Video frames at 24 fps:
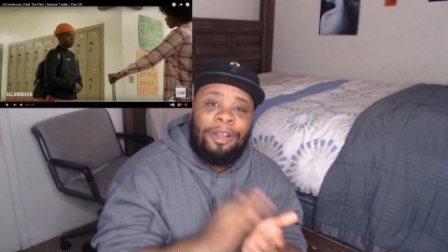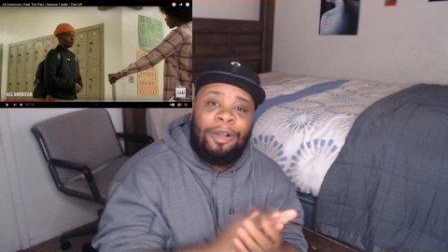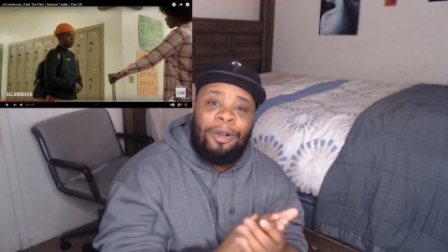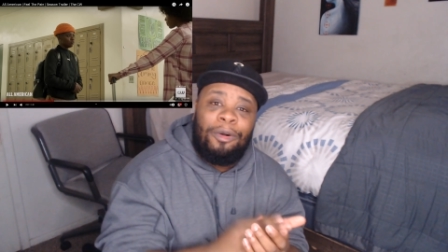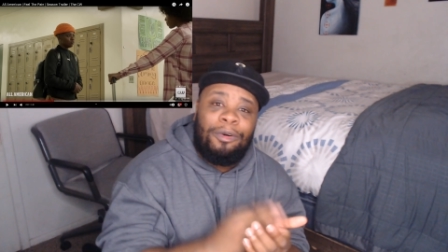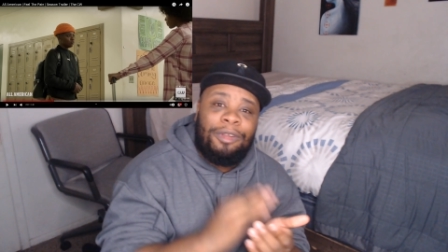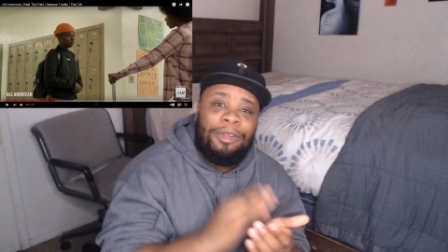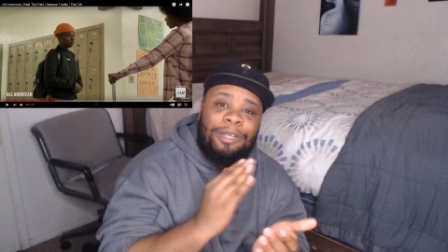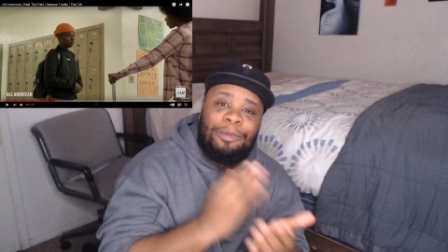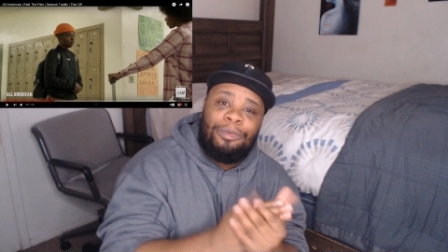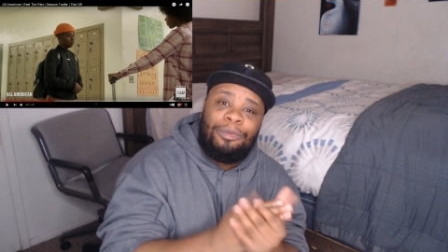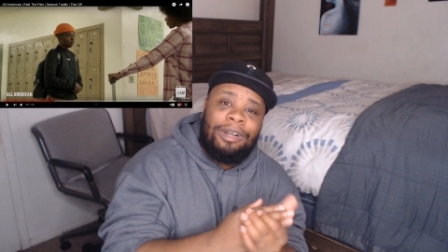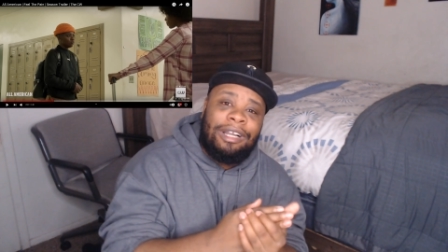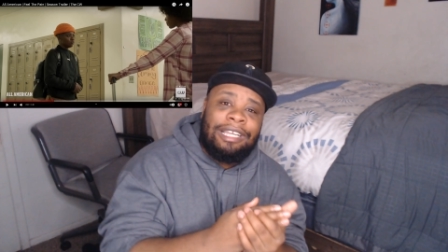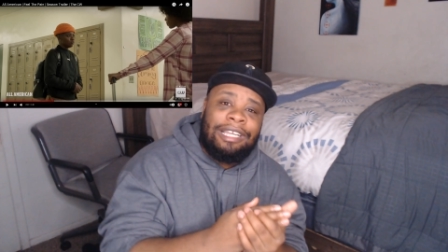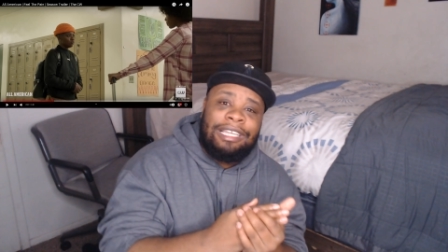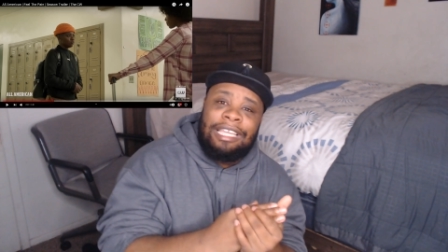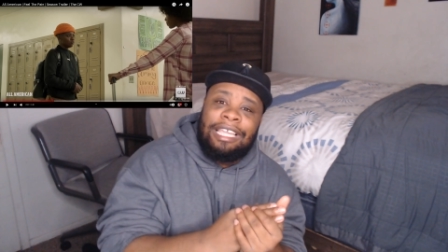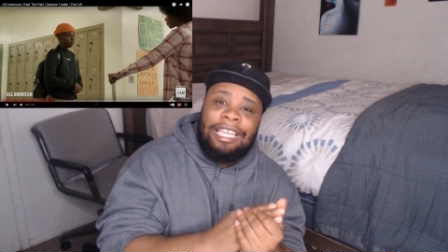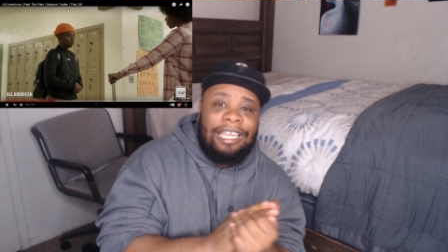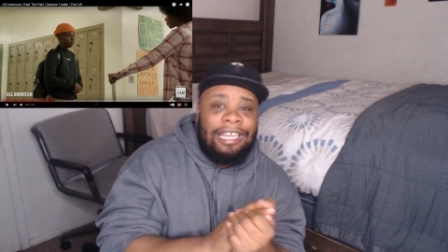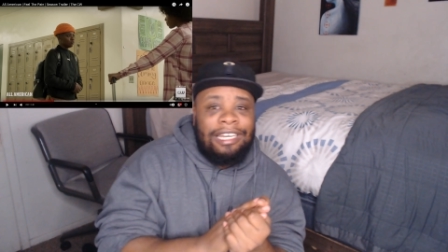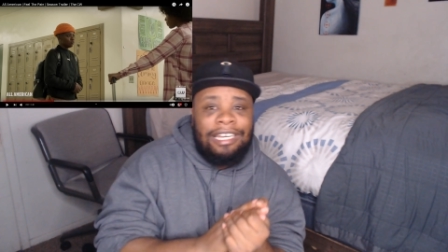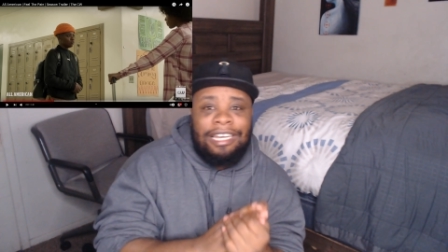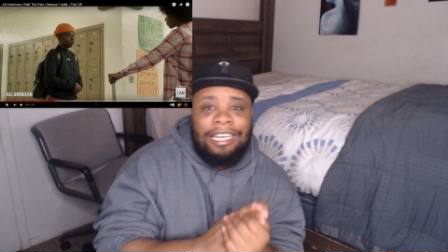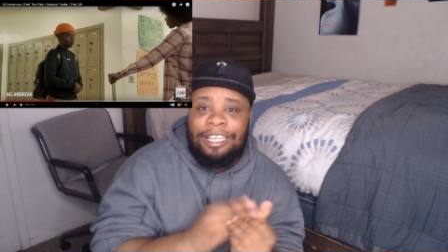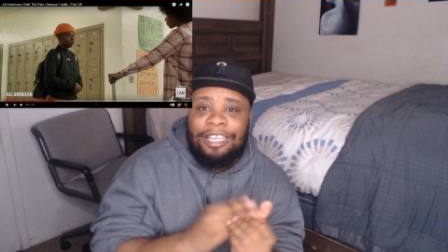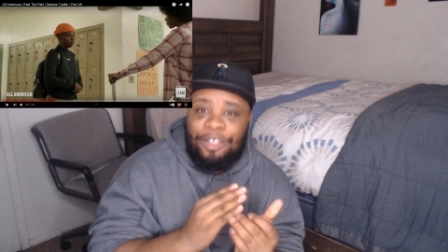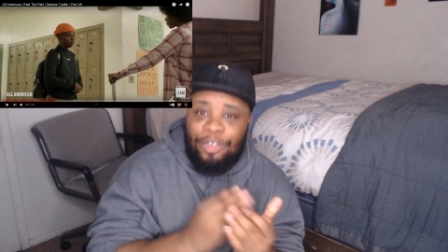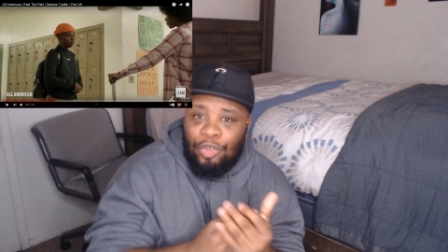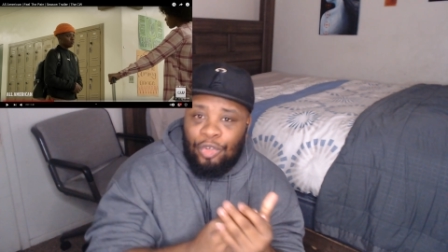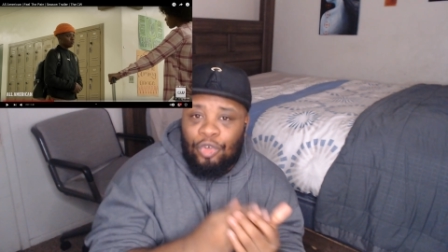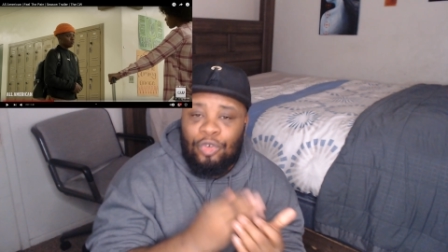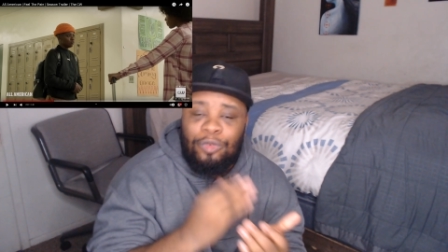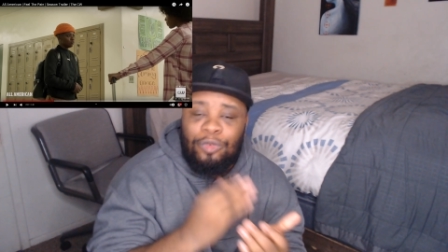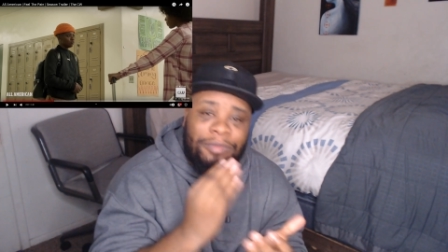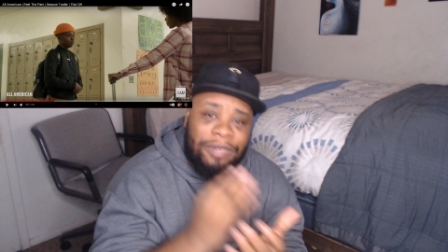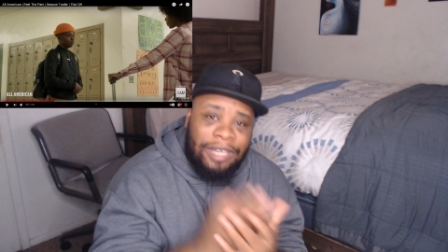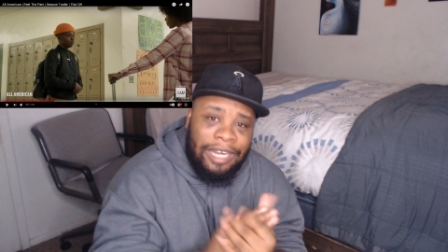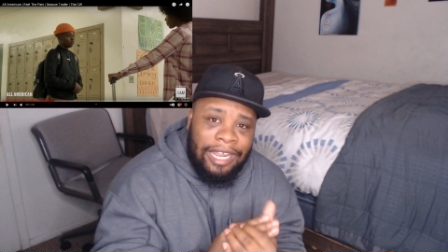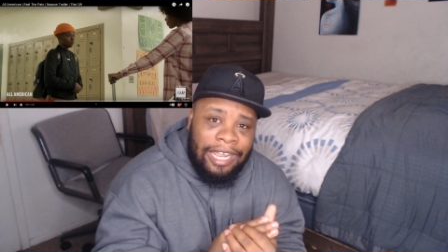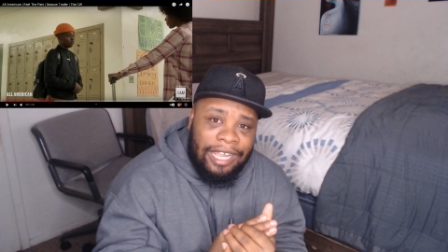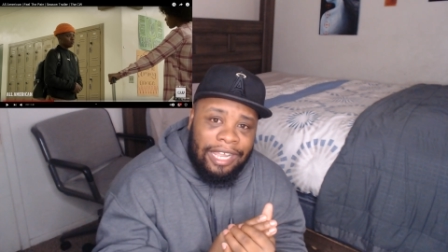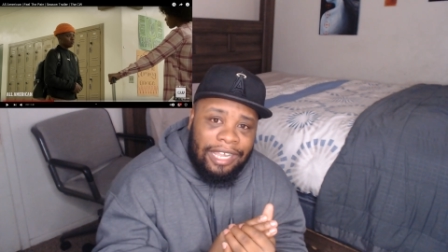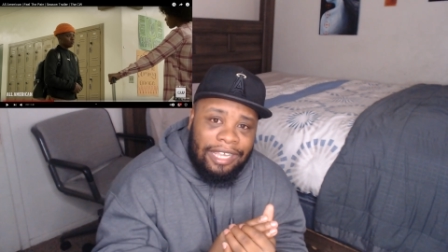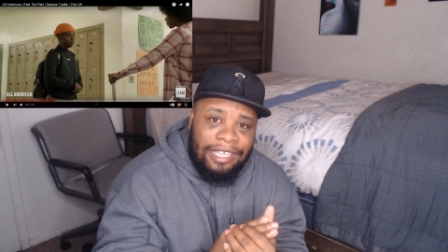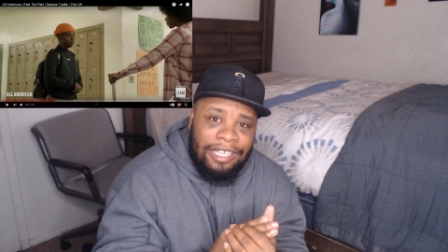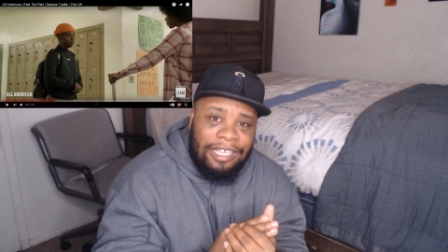only one getting the coop neck.